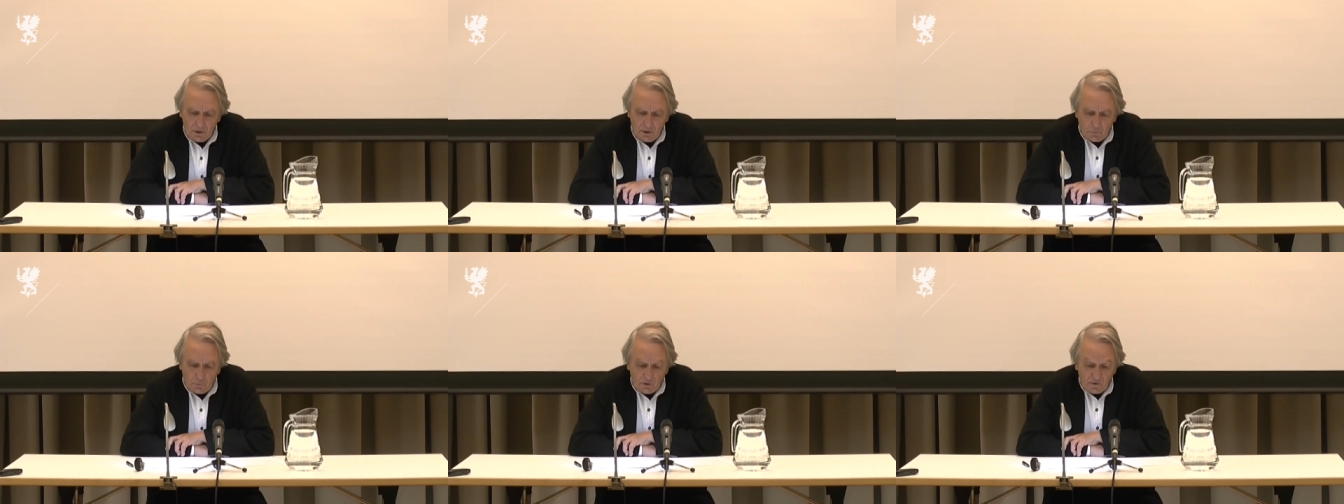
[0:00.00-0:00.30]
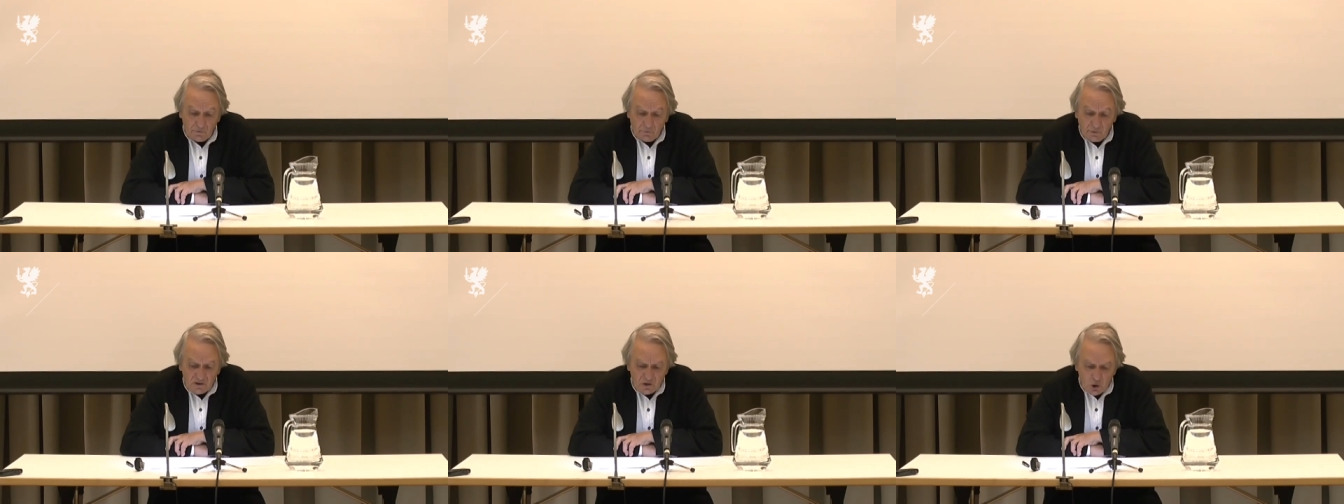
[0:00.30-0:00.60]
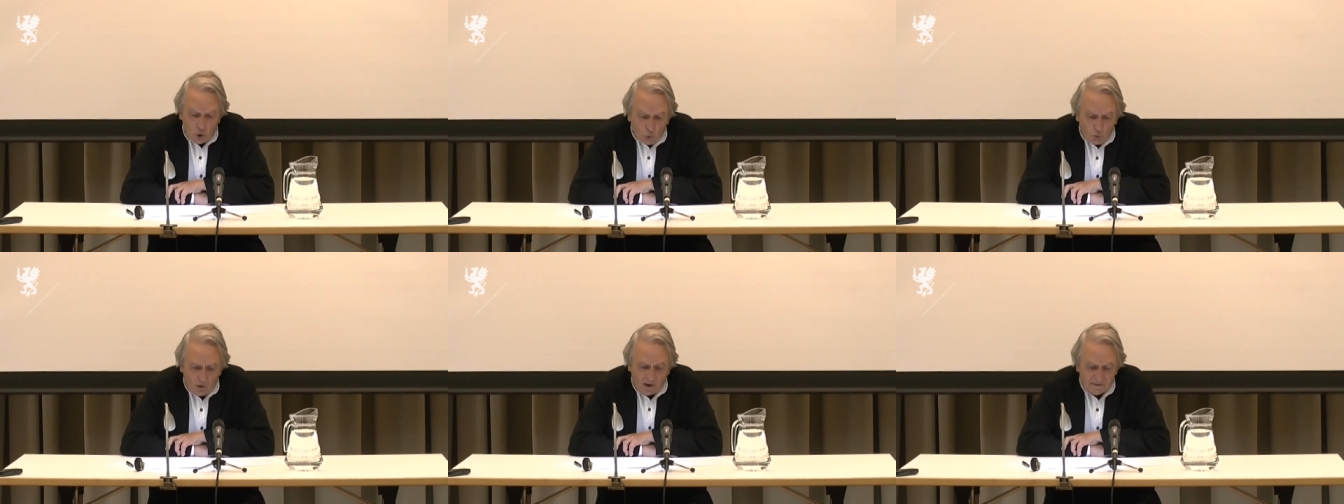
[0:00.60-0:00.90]
with which
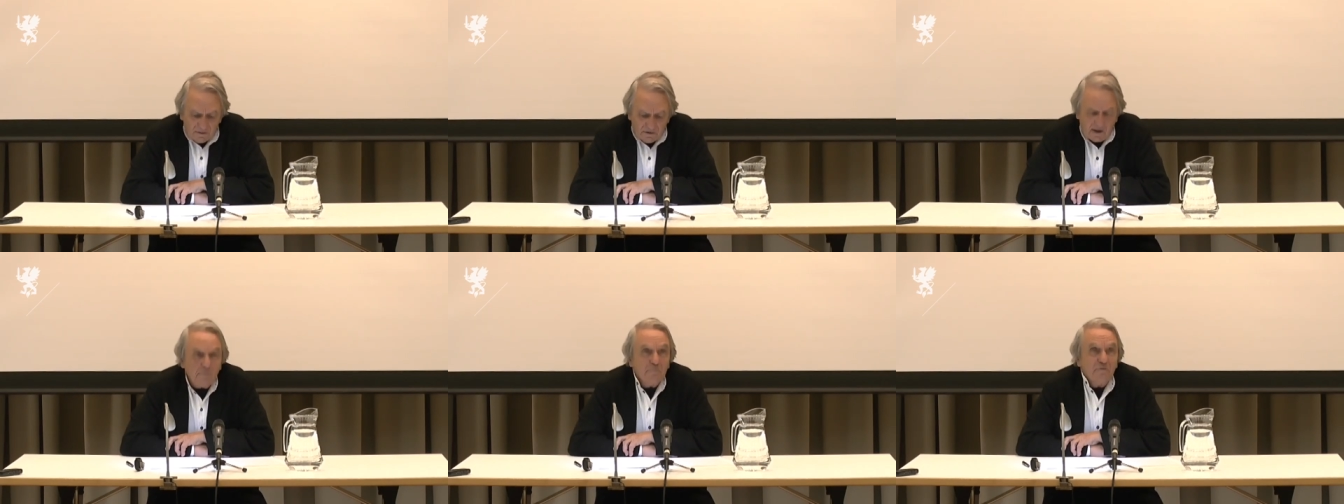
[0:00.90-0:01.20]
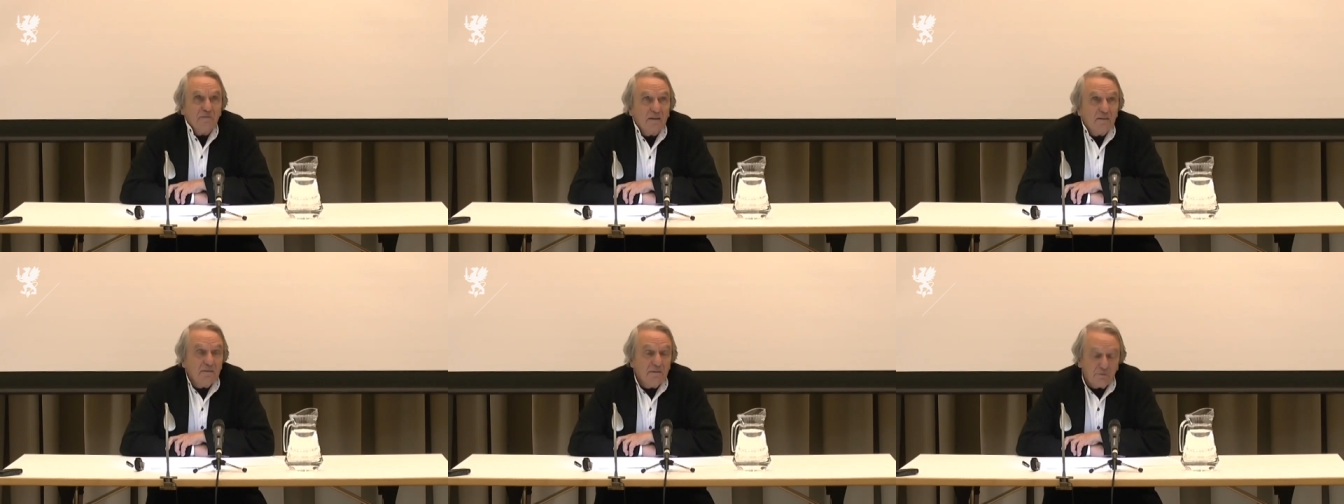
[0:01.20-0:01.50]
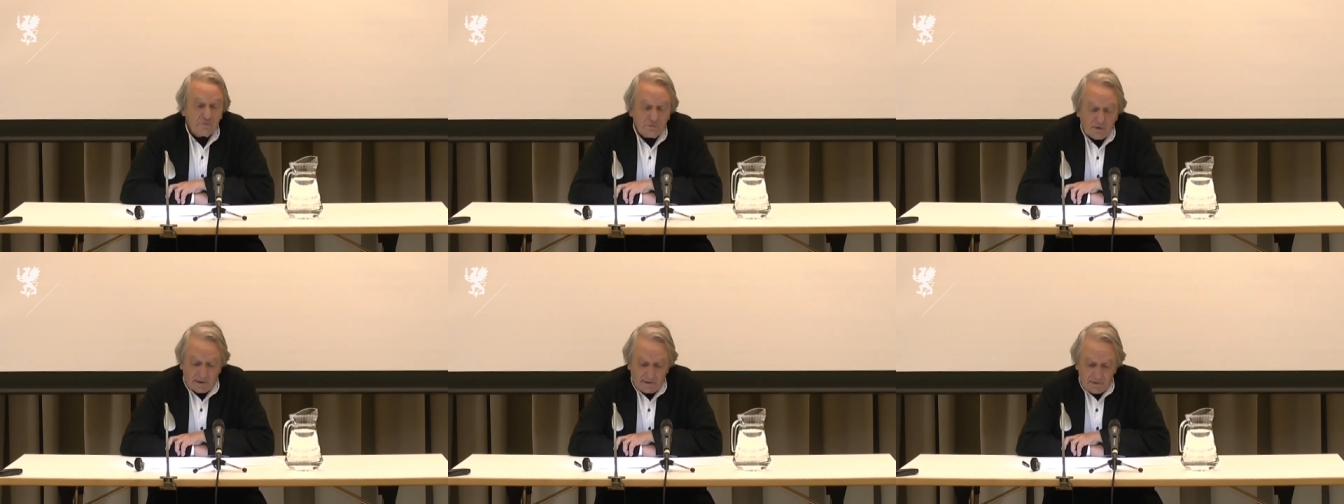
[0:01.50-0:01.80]
all attempts at
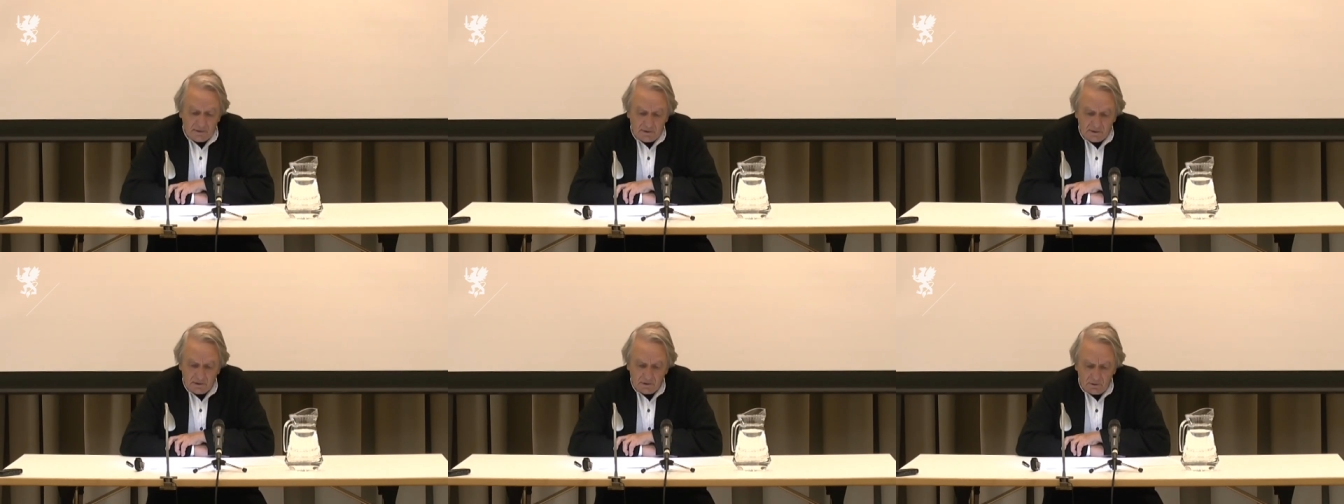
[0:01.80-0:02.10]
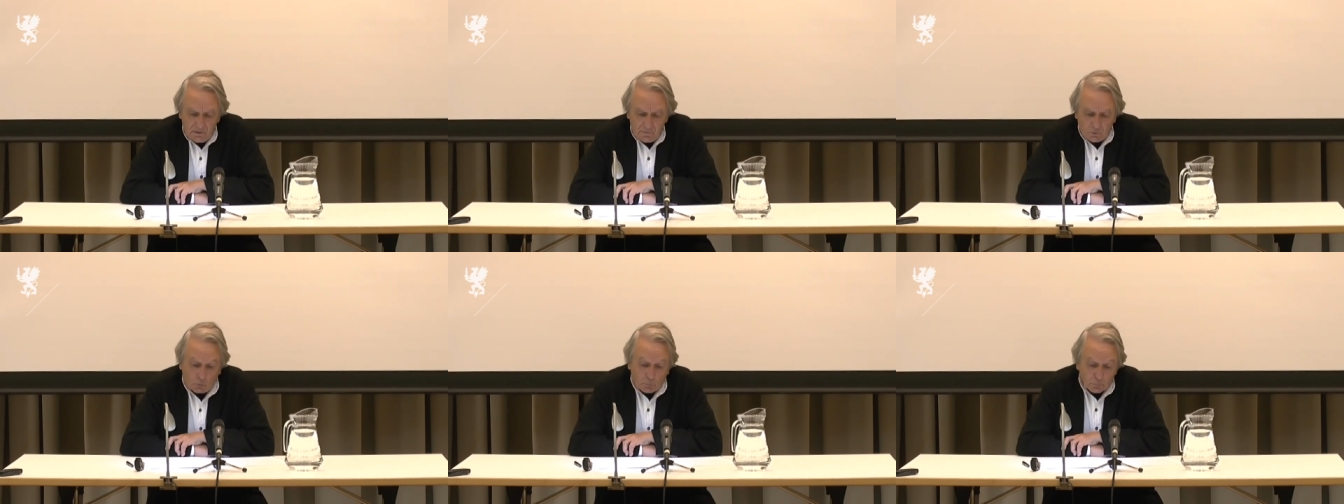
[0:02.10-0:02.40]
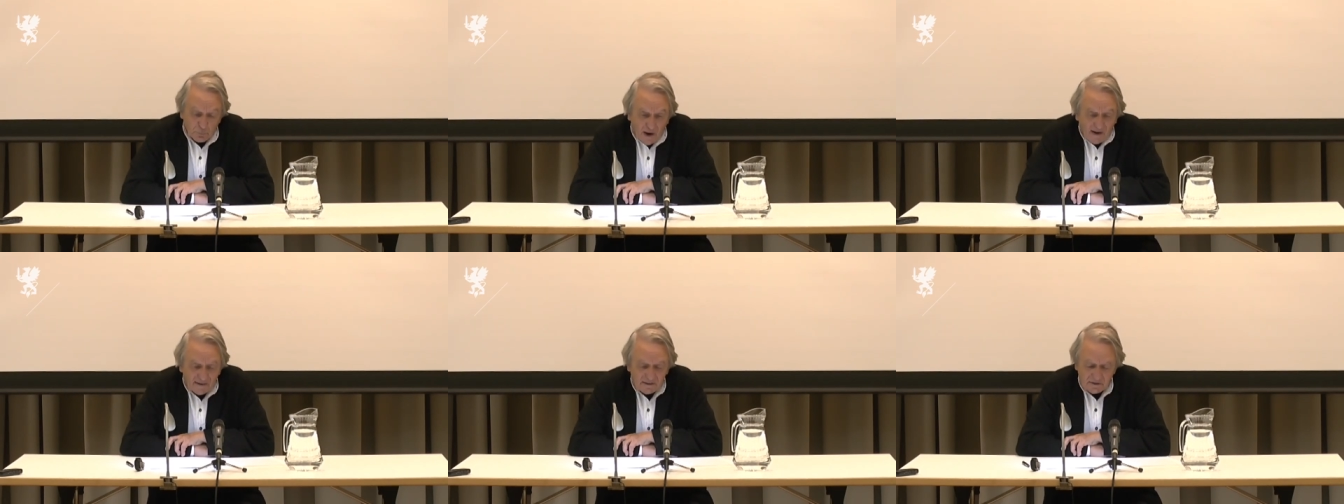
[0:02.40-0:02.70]
defining or
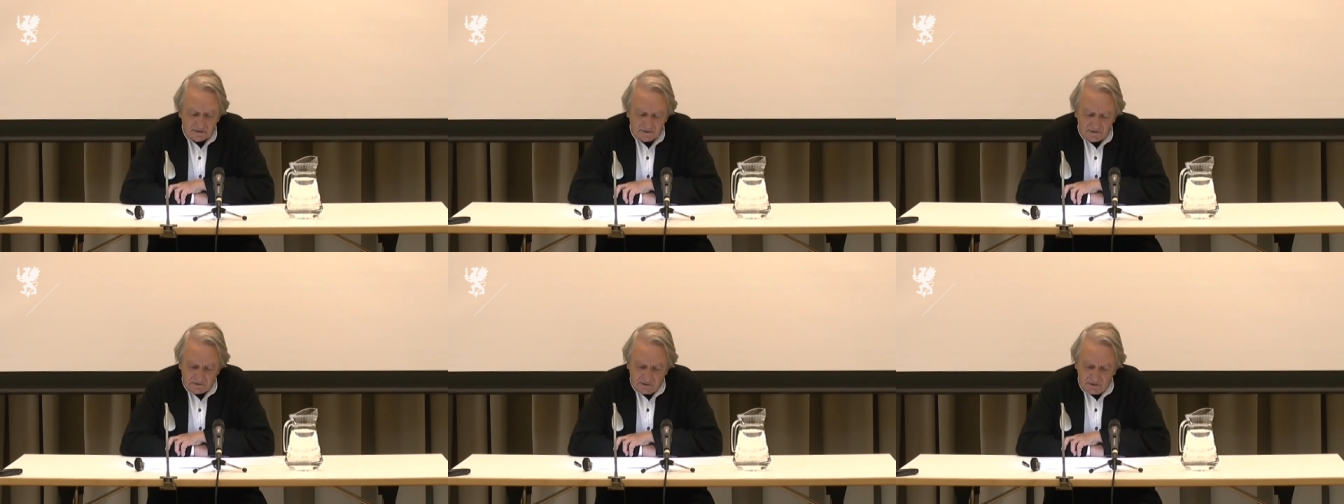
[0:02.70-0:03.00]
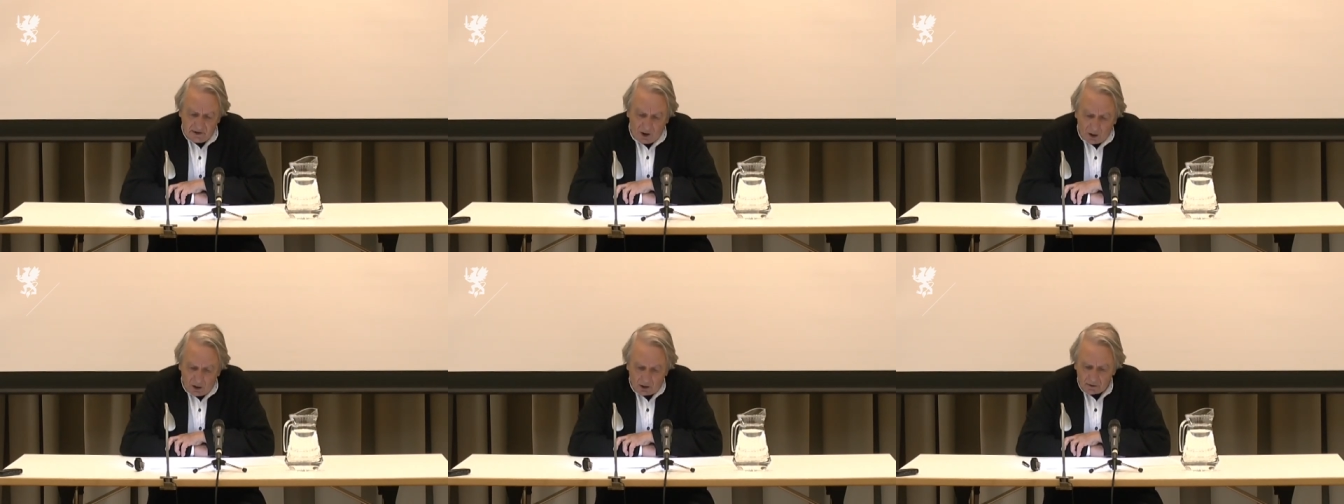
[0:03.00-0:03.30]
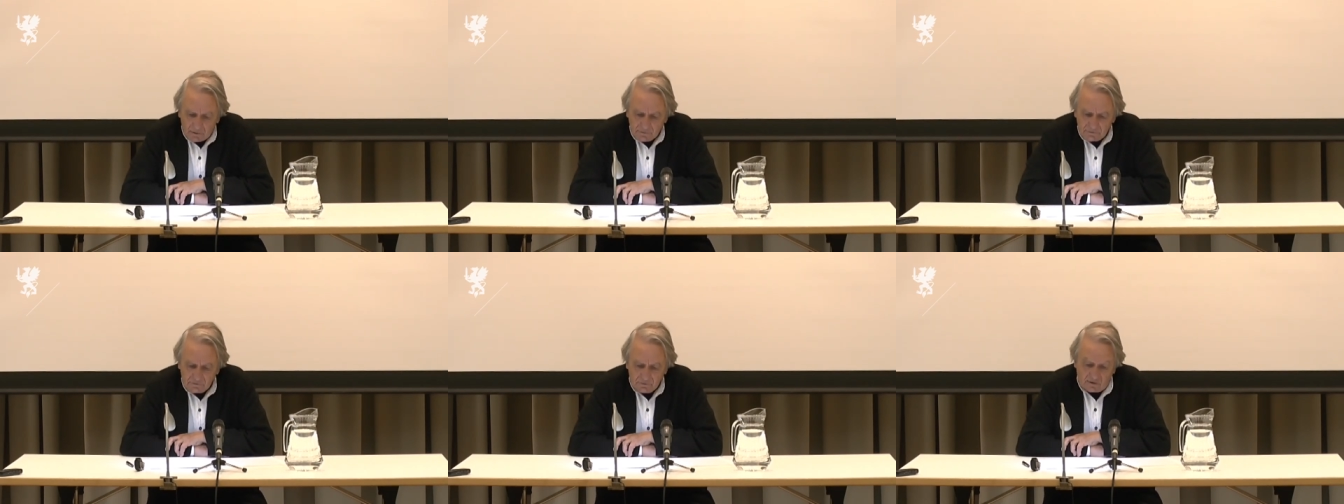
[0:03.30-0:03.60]
practicing
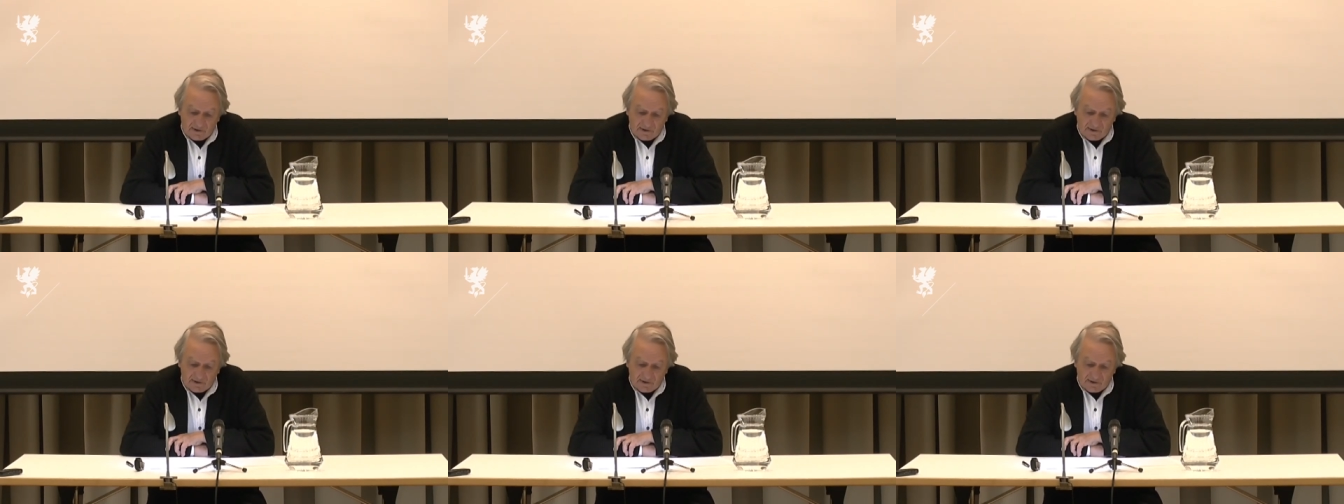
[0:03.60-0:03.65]
art,